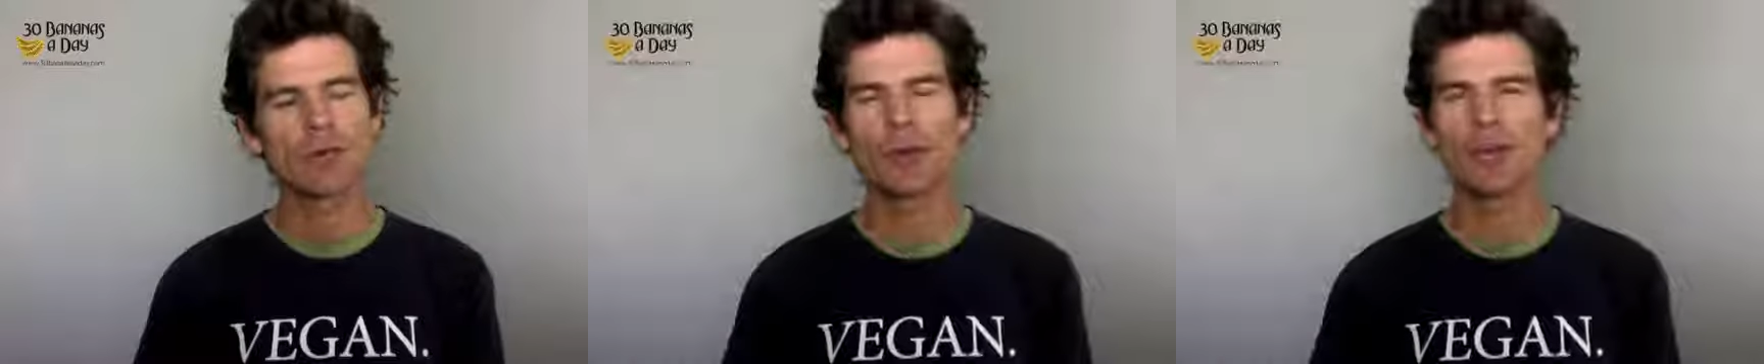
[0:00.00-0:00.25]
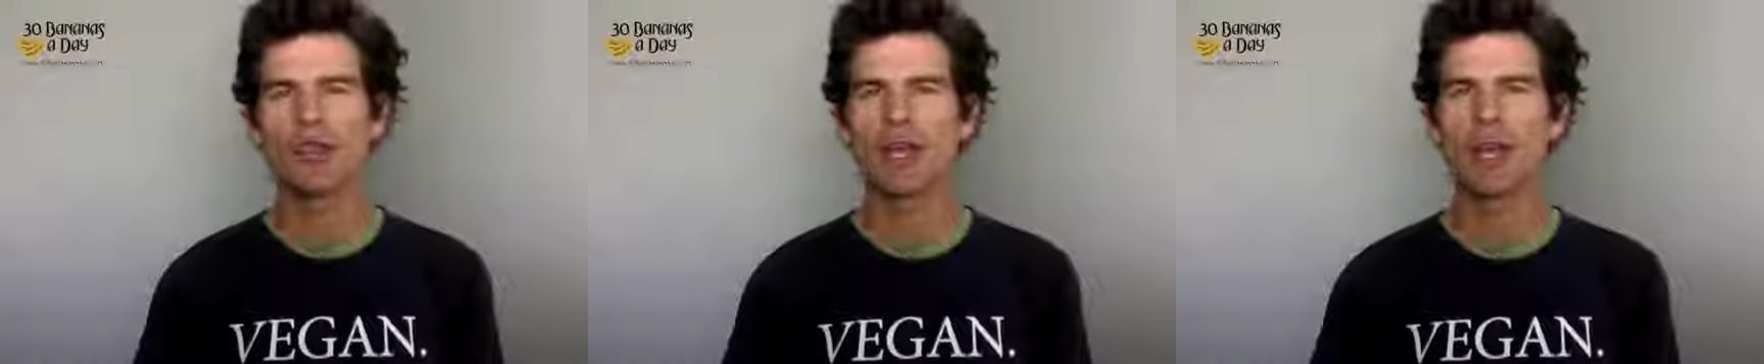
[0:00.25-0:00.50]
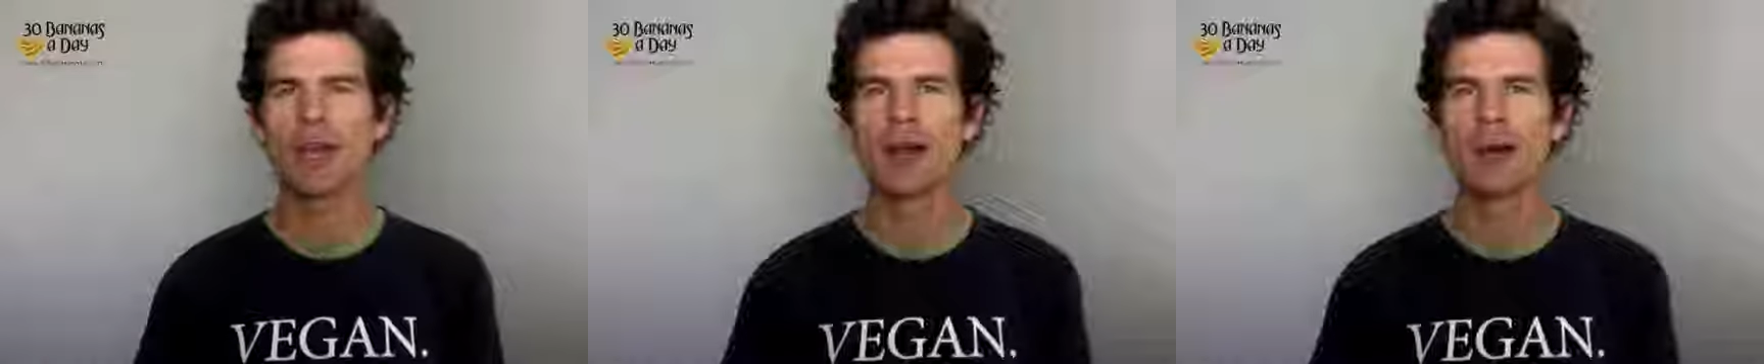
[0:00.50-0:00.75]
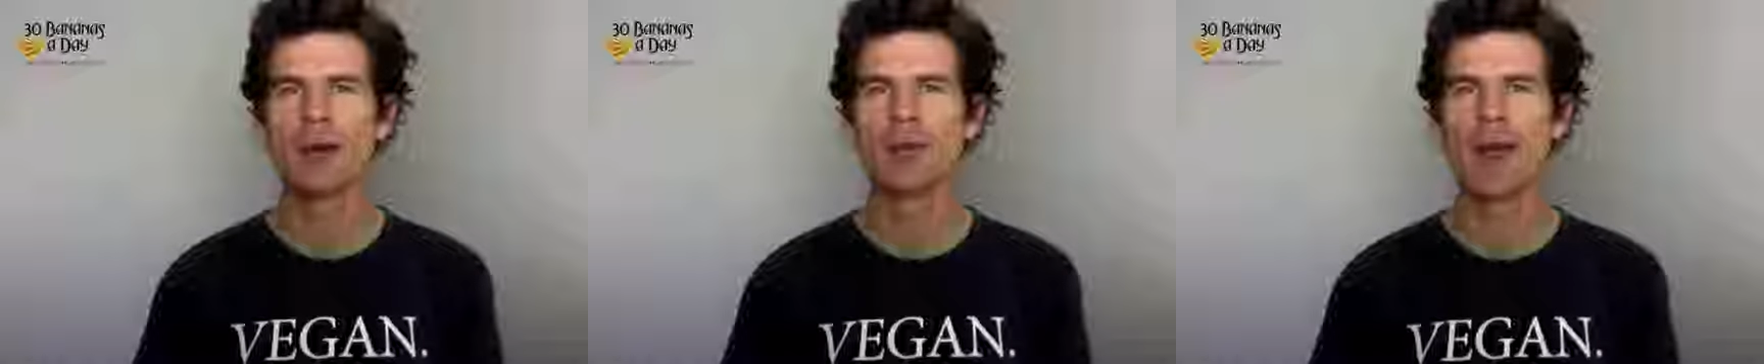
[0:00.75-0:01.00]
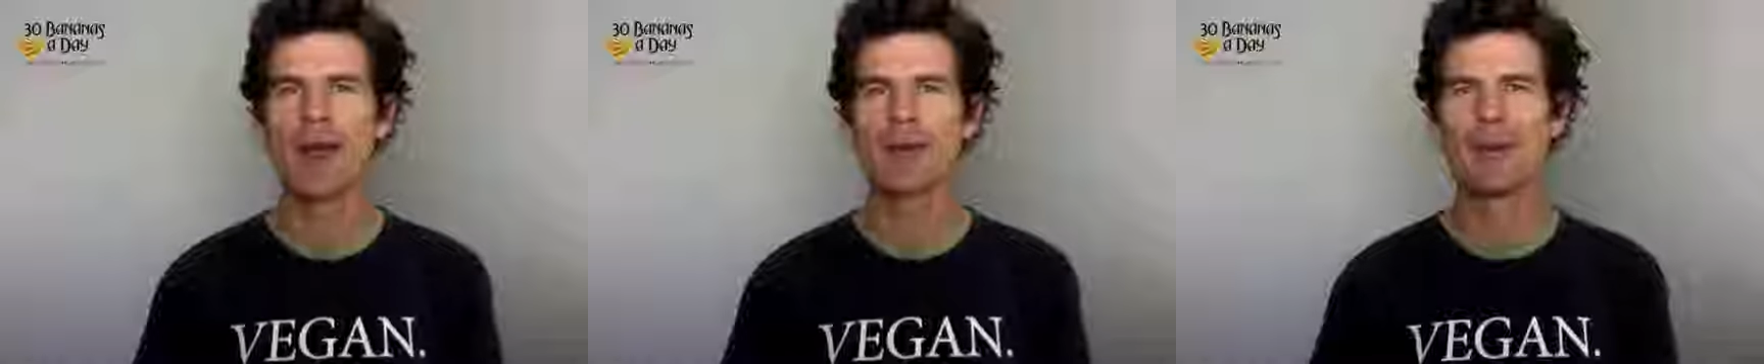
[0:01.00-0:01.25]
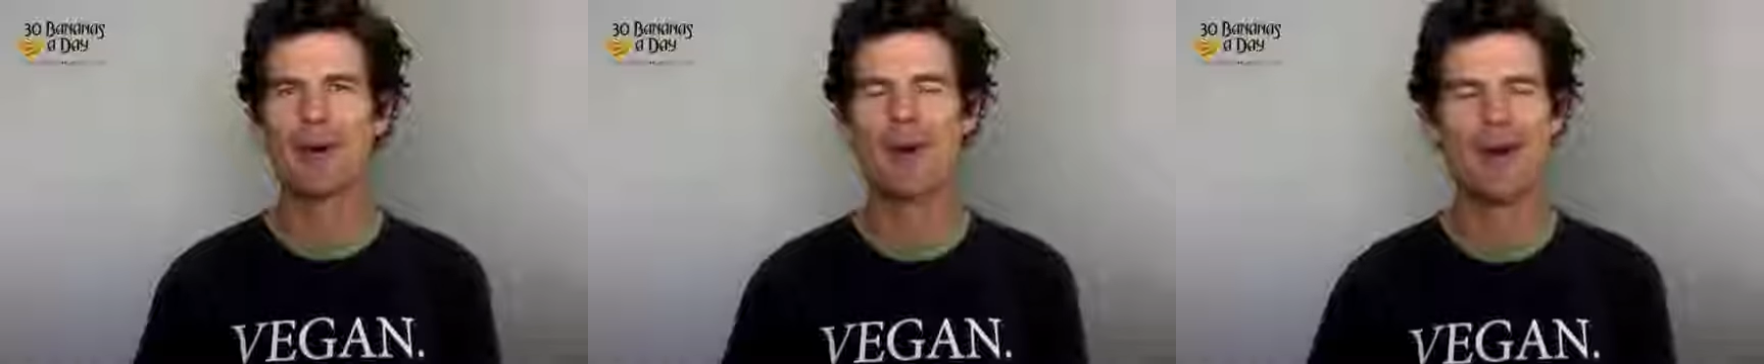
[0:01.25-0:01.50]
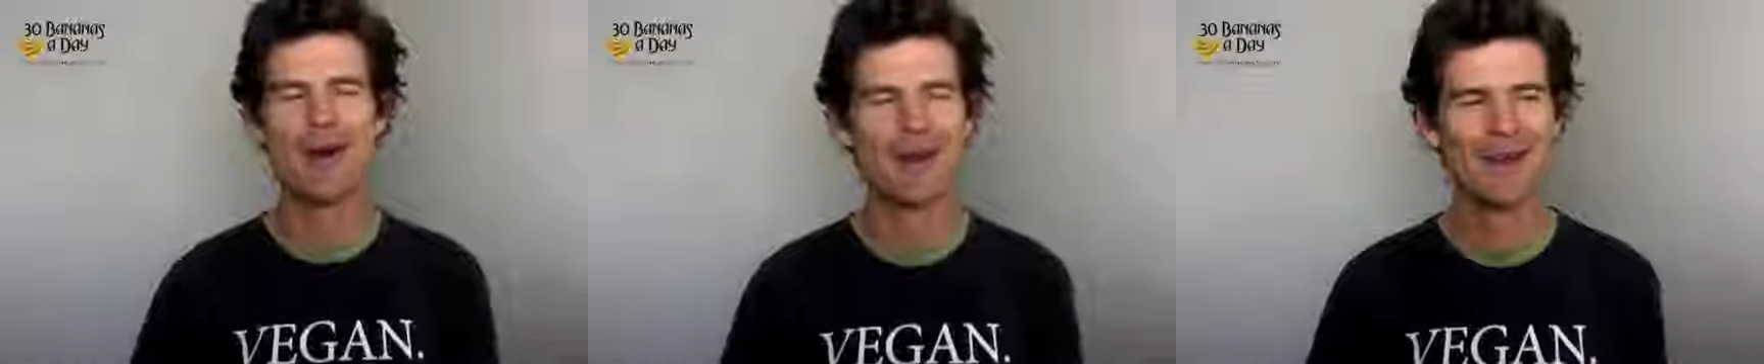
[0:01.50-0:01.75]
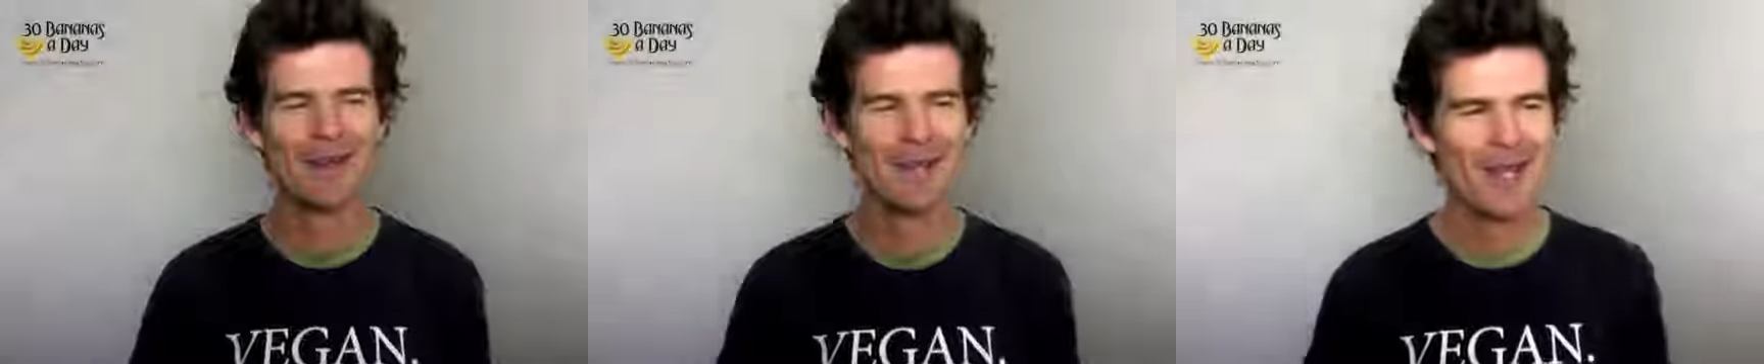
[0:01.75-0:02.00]
wanted to share that with people.
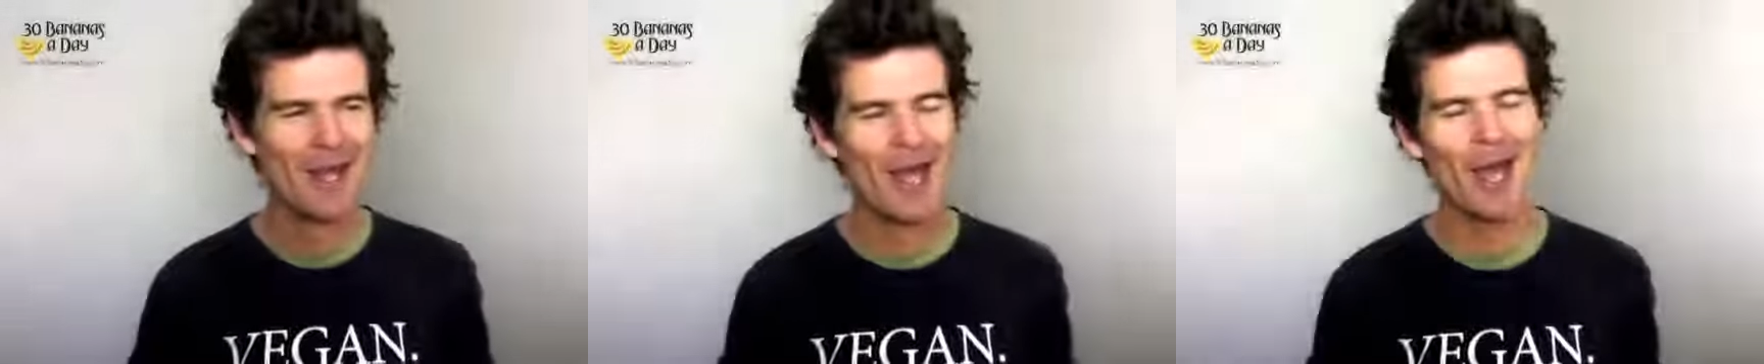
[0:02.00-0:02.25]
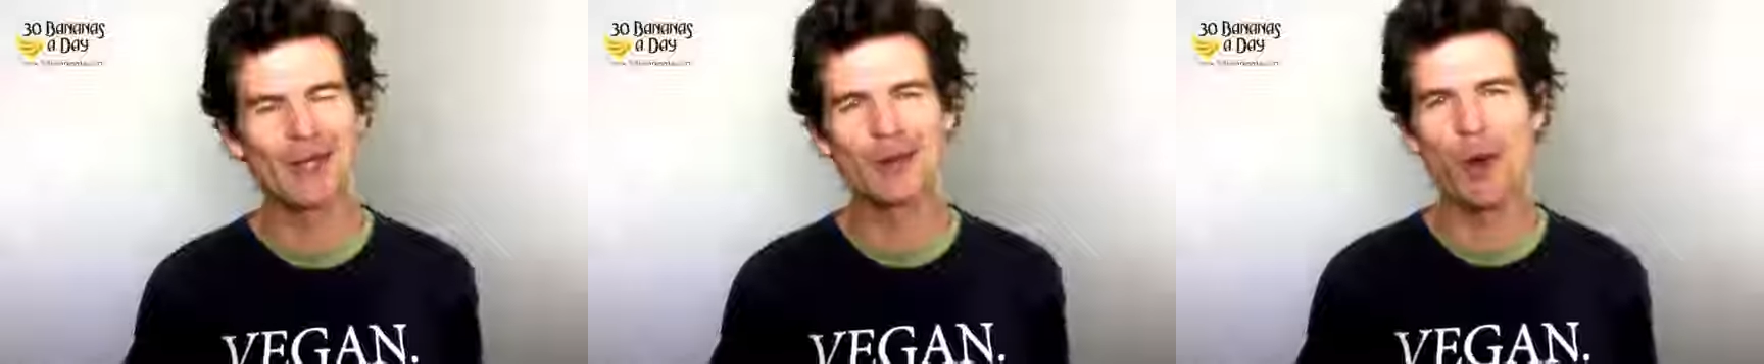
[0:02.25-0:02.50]
Had